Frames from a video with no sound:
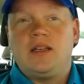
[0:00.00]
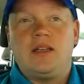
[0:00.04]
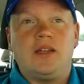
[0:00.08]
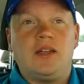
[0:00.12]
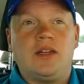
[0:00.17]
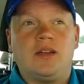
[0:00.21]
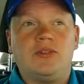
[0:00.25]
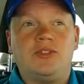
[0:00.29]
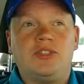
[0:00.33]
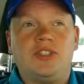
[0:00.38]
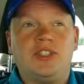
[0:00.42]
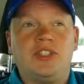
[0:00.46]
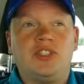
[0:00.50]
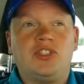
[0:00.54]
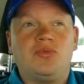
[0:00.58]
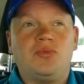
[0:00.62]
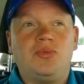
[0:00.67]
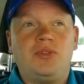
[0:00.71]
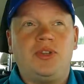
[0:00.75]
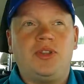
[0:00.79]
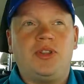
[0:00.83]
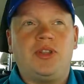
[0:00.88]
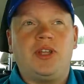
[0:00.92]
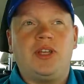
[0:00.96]
You know, just
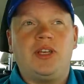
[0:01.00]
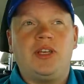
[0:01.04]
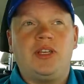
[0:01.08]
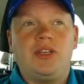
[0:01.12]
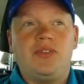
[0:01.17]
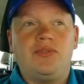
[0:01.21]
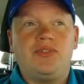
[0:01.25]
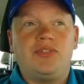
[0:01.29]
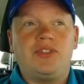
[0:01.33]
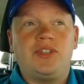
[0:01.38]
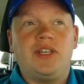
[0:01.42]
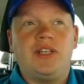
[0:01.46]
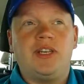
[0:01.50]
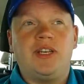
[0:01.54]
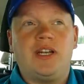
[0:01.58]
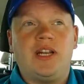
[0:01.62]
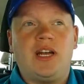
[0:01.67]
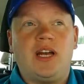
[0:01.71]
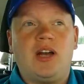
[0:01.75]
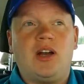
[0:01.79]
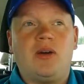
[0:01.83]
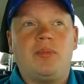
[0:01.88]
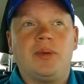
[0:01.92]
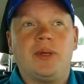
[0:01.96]
when you think you've seen it
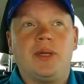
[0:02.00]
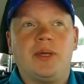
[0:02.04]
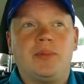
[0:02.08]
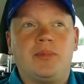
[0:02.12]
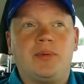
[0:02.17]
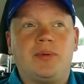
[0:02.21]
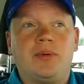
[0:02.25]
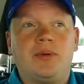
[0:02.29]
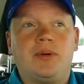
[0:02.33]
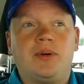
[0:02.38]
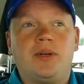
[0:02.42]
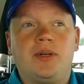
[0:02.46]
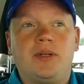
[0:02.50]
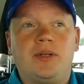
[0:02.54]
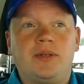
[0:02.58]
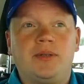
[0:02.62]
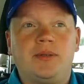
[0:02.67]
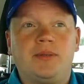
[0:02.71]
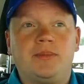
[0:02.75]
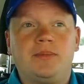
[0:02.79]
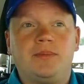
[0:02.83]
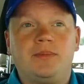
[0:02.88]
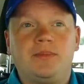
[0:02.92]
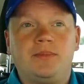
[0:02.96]
all, people,
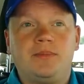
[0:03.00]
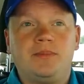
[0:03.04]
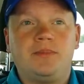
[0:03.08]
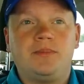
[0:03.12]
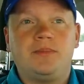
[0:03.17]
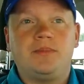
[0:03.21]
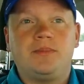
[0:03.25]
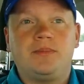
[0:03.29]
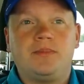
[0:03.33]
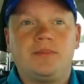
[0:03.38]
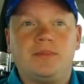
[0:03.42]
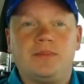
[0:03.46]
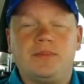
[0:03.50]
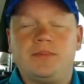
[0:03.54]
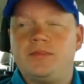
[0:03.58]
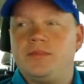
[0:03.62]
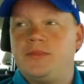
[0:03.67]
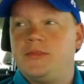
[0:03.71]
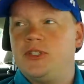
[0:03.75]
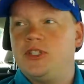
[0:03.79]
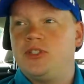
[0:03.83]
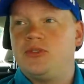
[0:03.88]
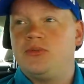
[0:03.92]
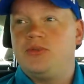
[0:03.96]

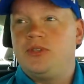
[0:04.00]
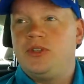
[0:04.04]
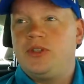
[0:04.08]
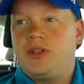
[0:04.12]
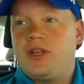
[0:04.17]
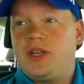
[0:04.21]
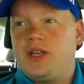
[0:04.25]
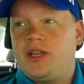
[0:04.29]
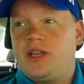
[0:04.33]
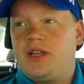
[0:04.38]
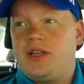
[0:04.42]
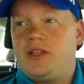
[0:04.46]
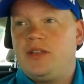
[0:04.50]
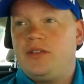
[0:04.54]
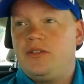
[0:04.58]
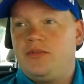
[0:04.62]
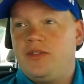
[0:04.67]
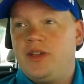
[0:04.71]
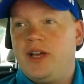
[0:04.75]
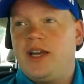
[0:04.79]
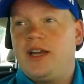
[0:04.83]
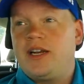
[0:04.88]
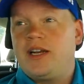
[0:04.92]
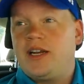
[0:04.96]
just when you think you've
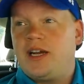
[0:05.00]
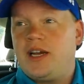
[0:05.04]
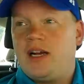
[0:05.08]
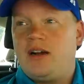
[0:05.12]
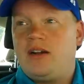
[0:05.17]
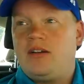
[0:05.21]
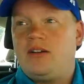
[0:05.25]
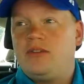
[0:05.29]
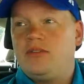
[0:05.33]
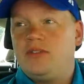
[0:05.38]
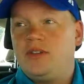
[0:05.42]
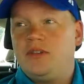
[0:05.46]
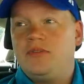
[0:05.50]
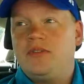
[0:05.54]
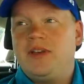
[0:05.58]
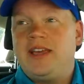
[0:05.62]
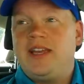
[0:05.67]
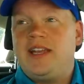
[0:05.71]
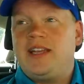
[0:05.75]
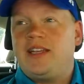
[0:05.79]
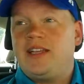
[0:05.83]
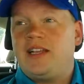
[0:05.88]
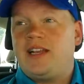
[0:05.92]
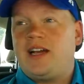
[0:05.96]
done it all, you've
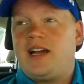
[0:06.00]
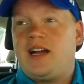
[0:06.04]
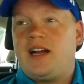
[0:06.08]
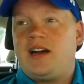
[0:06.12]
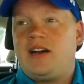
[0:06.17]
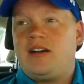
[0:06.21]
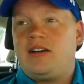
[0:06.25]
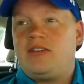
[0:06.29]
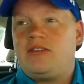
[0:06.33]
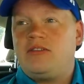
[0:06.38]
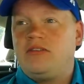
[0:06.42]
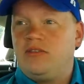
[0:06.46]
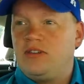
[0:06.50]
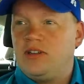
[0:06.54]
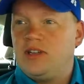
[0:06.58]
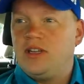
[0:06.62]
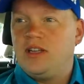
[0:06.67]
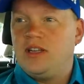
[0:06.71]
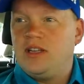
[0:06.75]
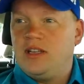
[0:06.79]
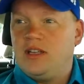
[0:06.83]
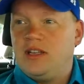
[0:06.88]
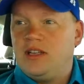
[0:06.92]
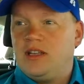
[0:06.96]
eaten it all,
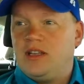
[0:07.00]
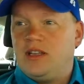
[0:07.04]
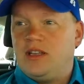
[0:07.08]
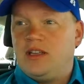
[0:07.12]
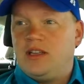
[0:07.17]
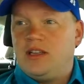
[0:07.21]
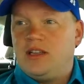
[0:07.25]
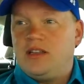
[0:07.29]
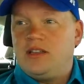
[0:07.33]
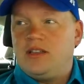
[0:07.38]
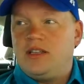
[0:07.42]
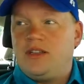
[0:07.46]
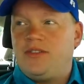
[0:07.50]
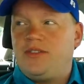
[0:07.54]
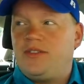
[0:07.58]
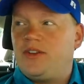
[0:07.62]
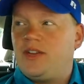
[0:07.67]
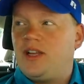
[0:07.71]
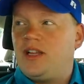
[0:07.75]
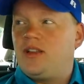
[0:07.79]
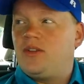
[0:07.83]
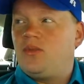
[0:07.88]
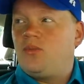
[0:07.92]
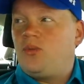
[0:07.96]
you've
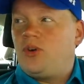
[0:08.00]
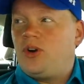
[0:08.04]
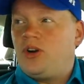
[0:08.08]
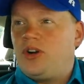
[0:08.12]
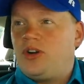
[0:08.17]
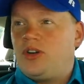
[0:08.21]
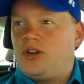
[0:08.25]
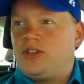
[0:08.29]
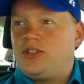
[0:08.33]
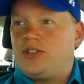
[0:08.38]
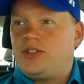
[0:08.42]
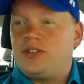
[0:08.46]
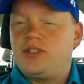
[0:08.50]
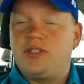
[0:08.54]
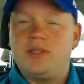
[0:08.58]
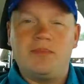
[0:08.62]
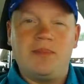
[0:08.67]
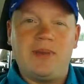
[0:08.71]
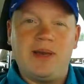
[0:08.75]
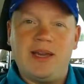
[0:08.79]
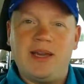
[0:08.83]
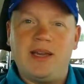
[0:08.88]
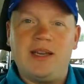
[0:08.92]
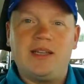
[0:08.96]
done the worst, the
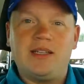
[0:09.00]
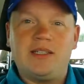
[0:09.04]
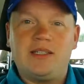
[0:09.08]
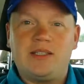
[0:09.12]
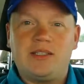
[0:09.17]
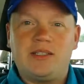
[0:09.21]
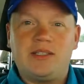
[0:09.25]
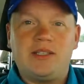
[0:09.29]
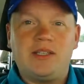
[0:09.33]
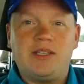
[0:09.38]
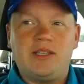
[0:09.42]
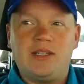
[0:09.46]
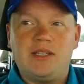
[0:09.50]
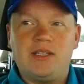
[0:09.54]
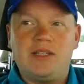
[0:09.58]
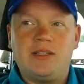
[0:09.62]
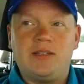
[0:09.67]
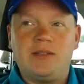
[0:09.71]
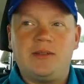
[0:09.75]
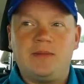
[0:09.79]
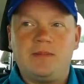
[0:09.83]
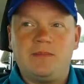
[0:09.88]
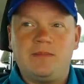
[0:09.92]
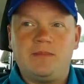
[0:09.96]
best,
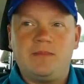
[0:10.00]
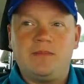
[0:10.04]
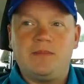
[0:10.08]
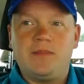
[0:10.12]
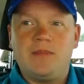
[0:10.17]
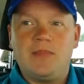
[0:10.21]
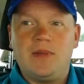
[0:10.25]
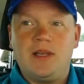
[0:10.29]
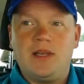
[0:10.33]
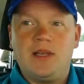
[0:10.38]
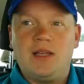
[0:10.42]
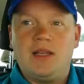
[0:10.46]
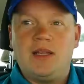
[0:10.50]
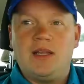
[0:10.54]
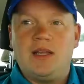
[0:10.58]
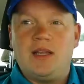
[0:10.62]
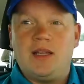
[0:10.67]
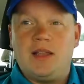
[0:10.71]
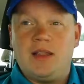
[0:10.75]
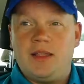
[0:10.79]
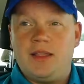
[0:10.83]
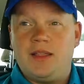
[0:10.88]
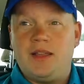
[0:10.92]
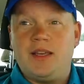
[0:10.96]

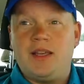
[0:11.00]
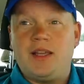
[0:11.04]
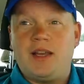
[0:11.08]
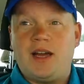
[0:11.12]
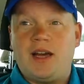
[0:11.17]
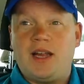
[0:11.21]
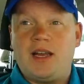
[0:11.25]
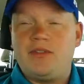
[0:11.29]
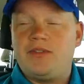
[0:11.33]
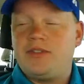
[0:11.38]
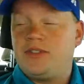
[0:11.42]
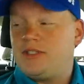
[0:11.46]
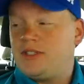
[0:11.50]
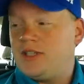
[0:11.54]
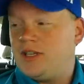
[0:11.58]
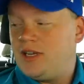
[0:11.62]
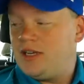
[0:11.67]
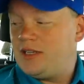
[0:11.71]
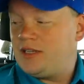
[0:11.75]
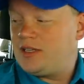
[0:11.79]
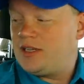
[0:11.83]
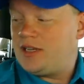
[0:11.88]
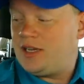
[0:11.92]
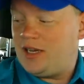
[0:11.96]
then all of a
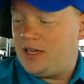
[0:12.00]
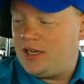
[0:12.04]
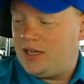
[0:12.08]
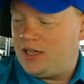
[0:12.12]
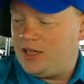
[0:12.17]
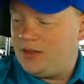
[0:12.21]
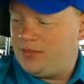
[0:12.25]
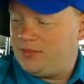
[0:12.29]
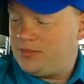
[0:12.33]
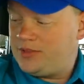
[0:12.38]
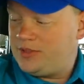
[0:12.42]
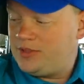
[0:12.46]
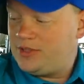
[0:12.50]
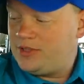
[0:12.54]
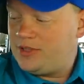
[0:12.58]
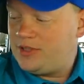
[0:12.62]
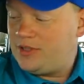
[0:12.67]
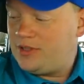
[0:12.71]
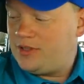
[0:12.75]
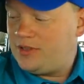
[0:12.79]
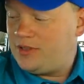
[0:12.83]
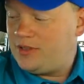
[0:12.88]
sudden comes